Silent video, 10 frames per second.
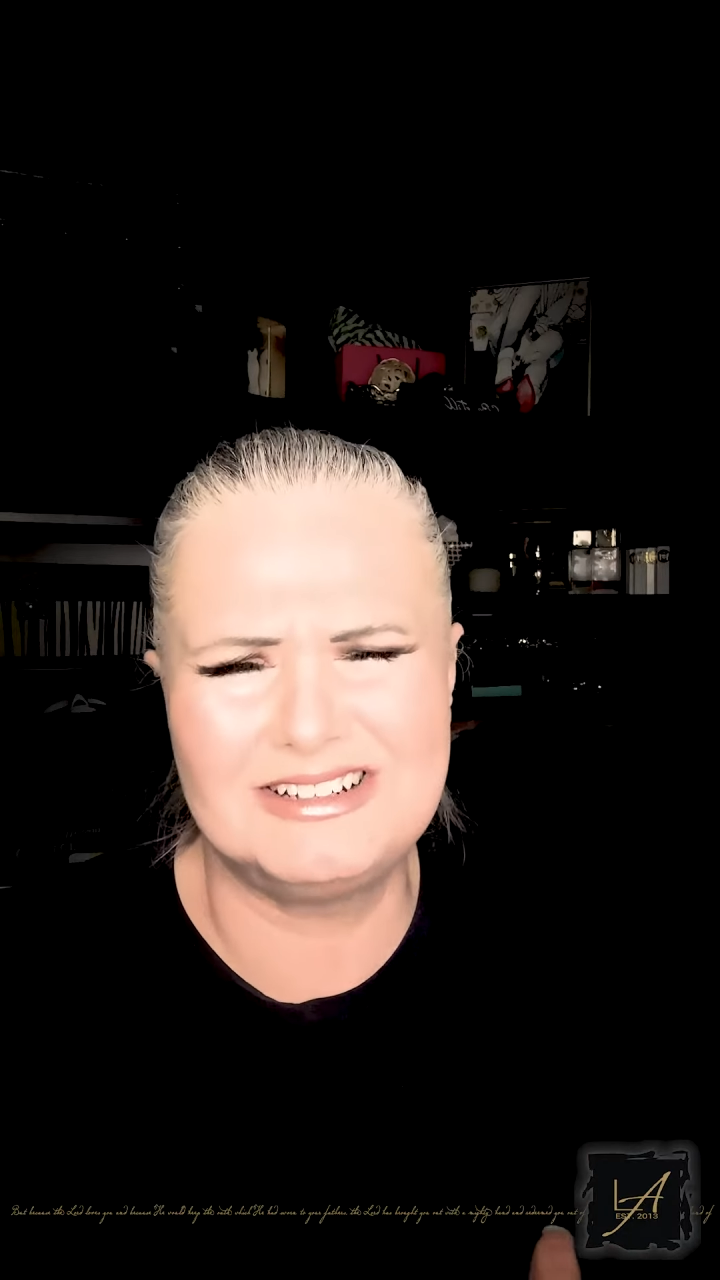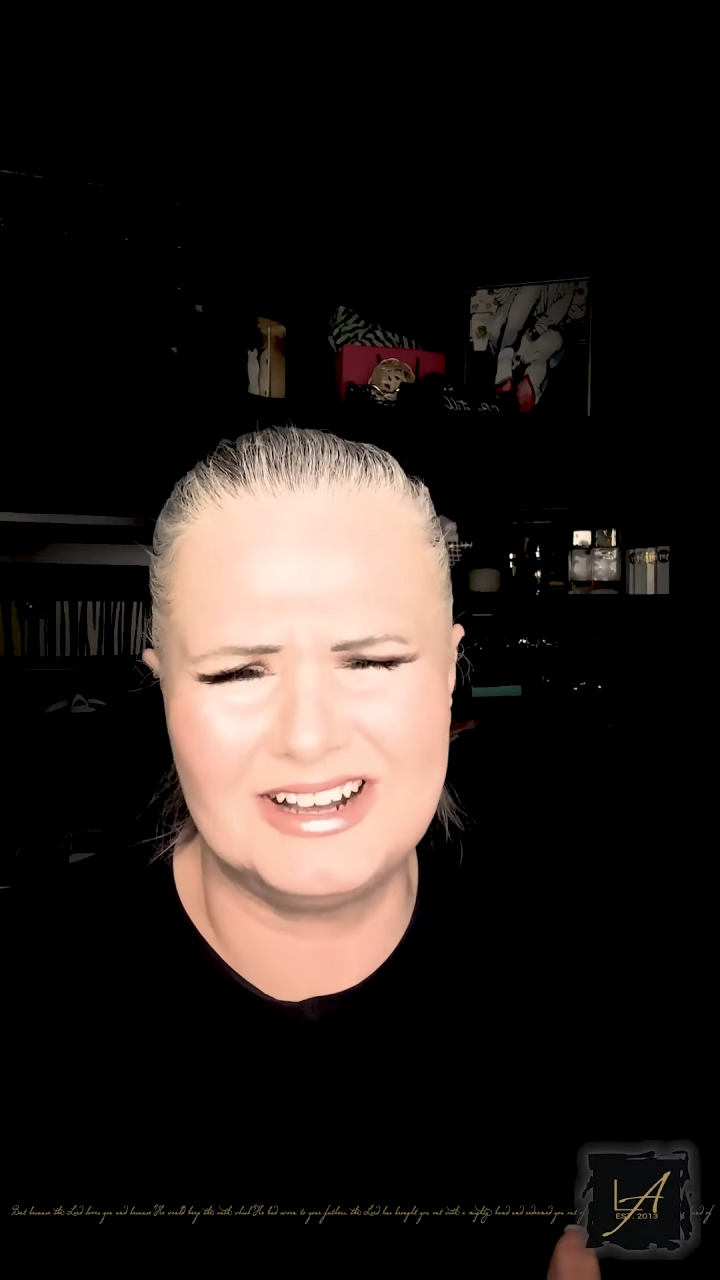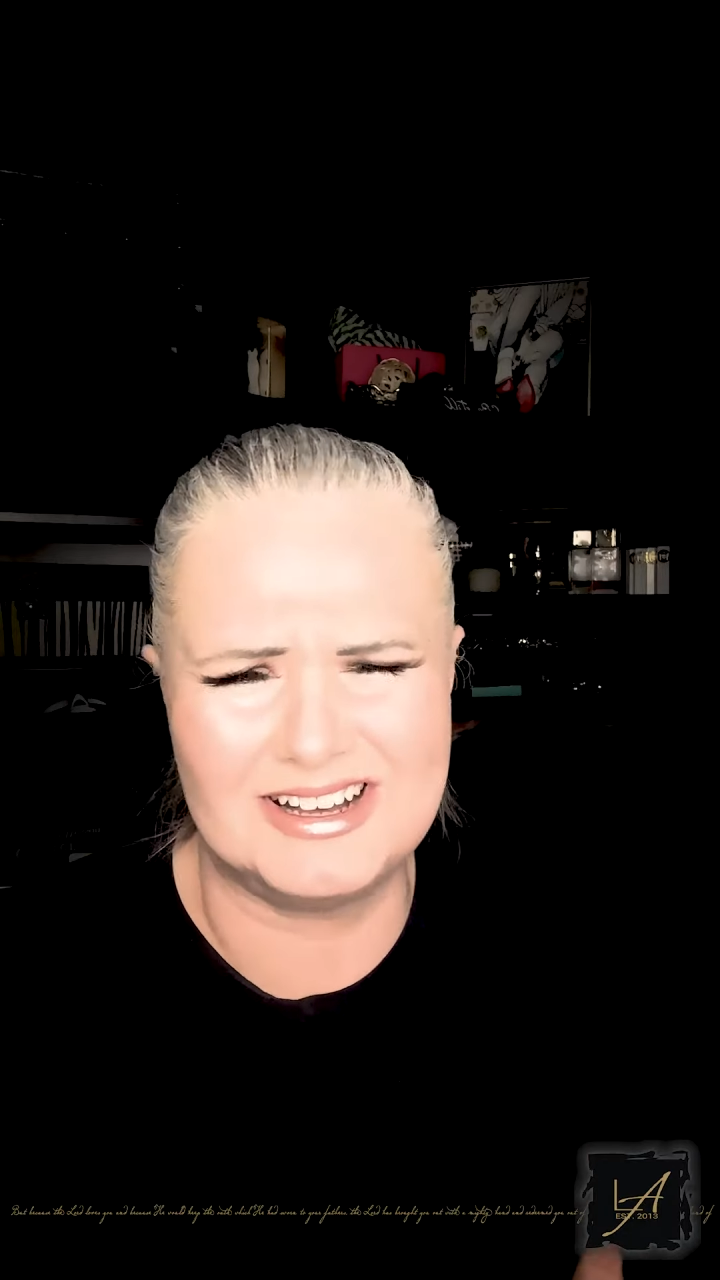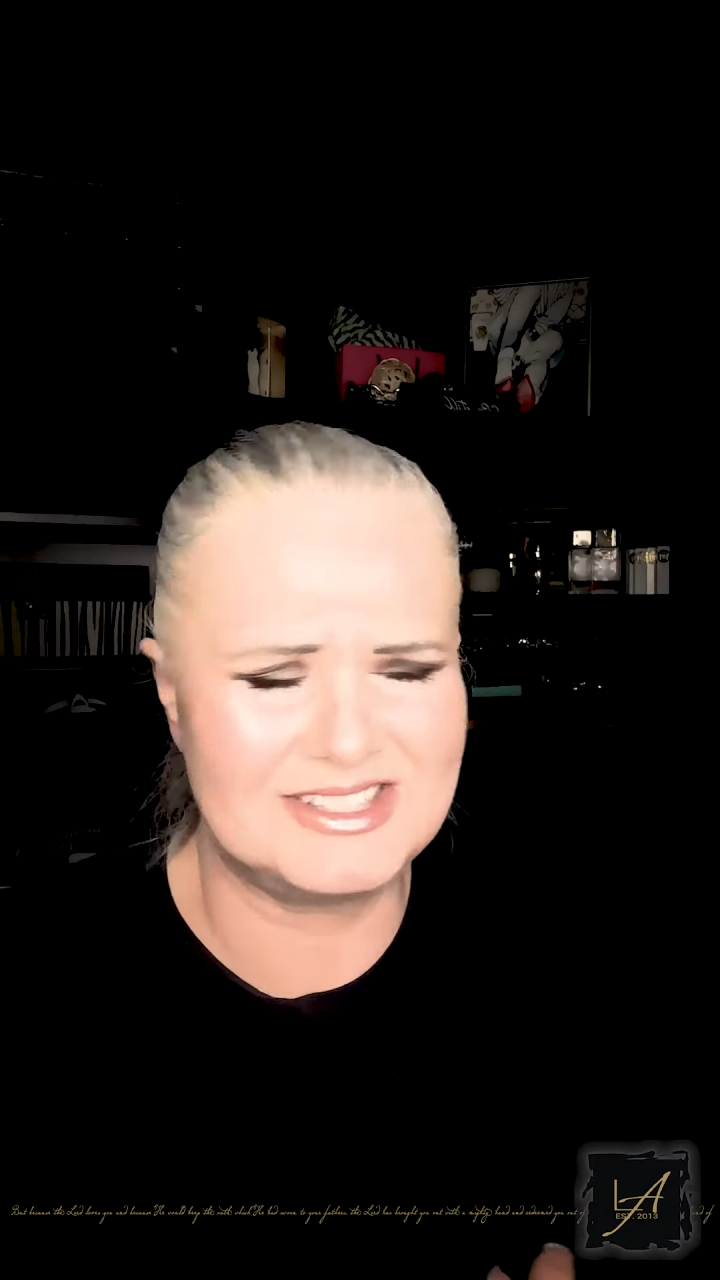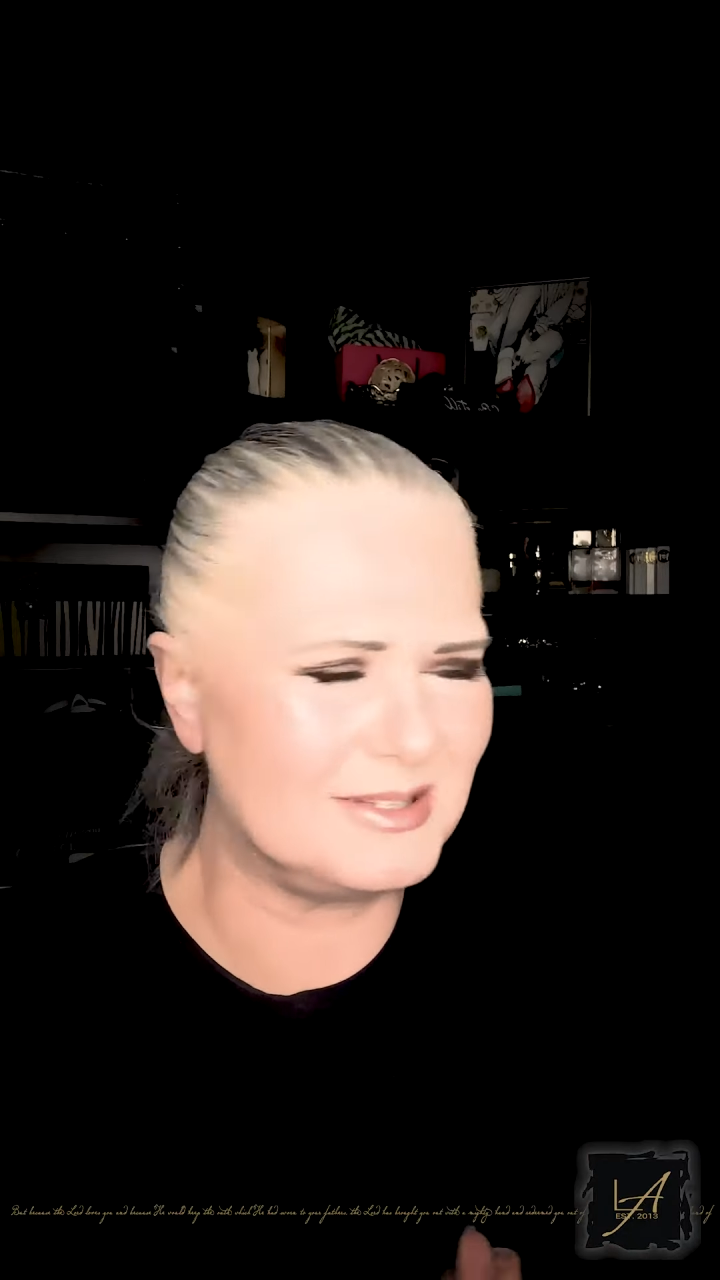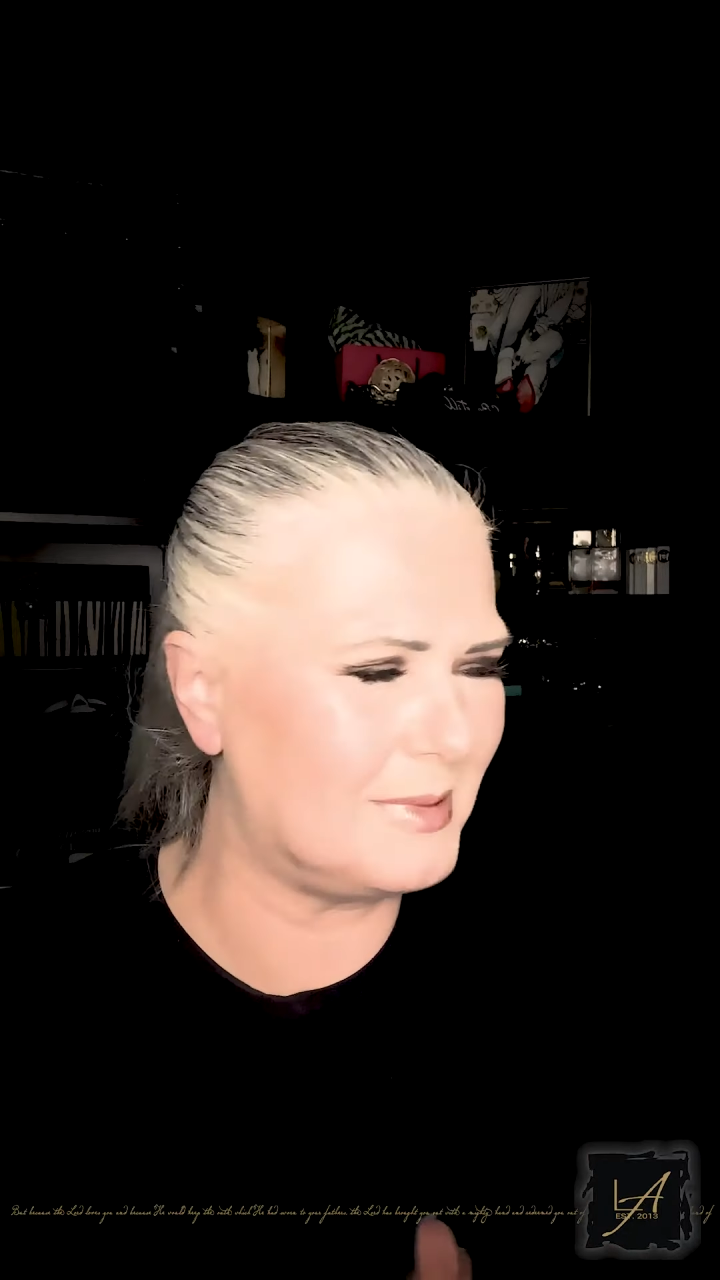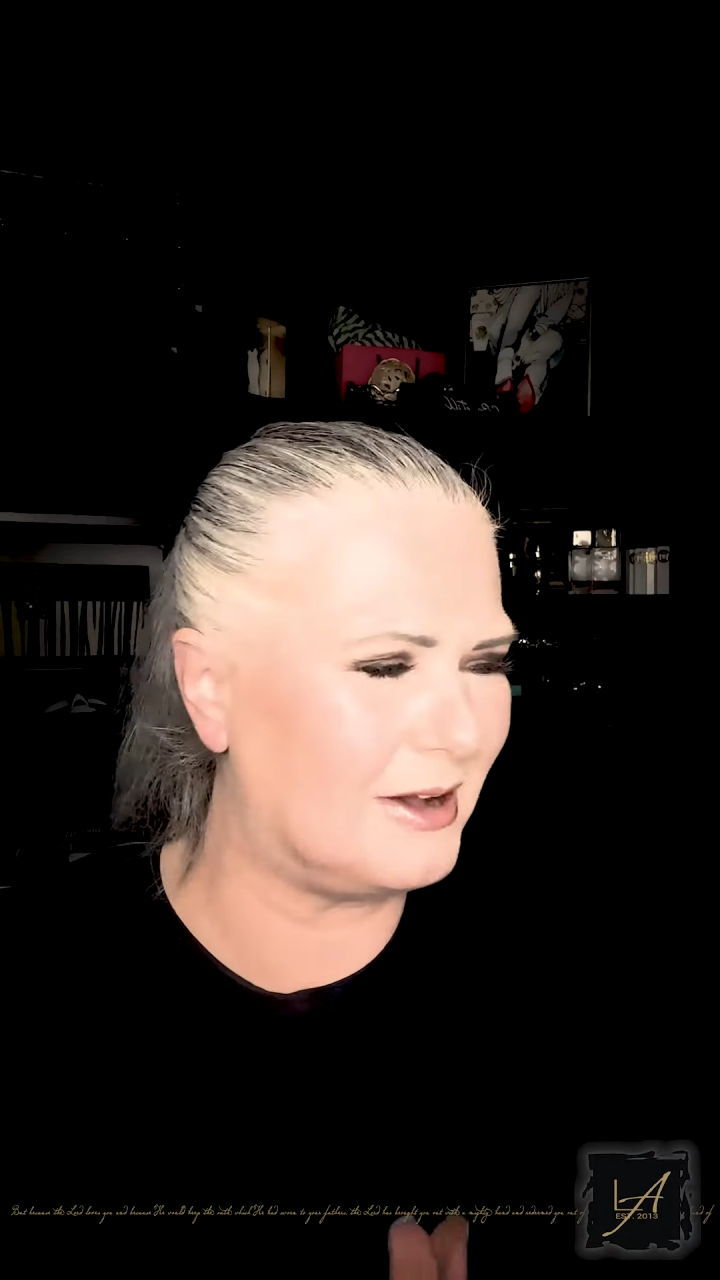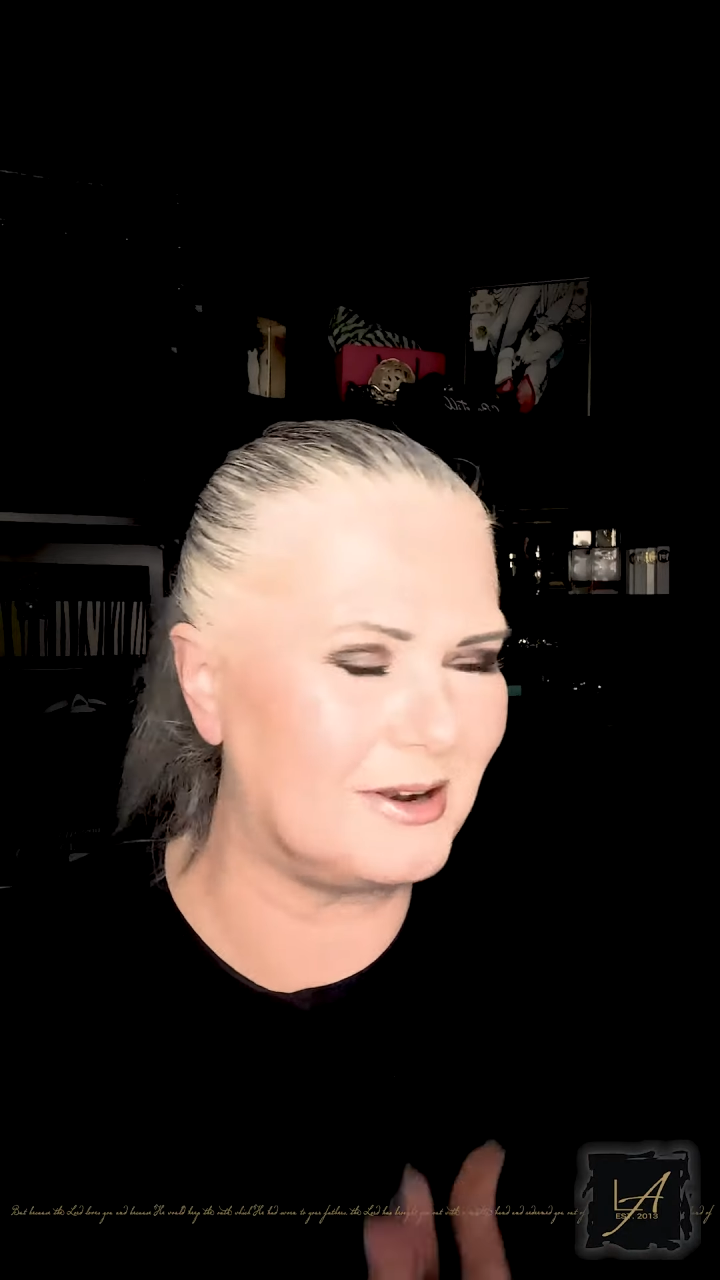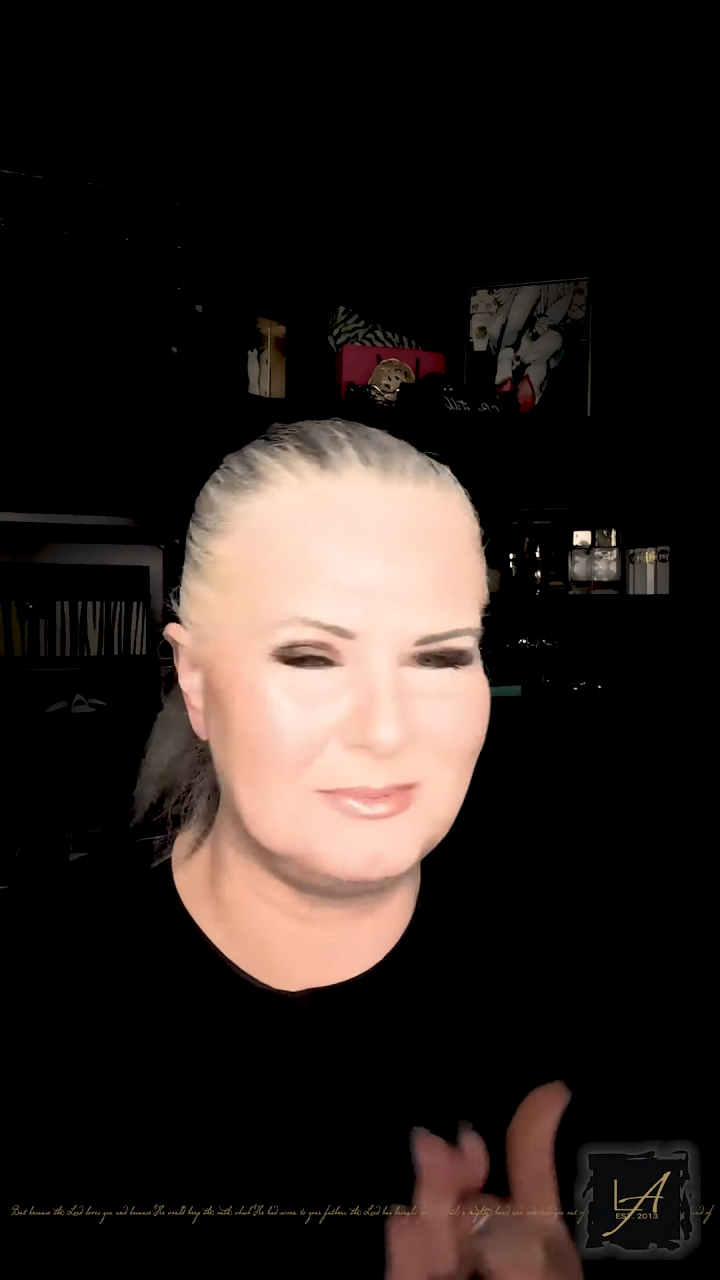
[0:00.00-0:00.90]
toss them out.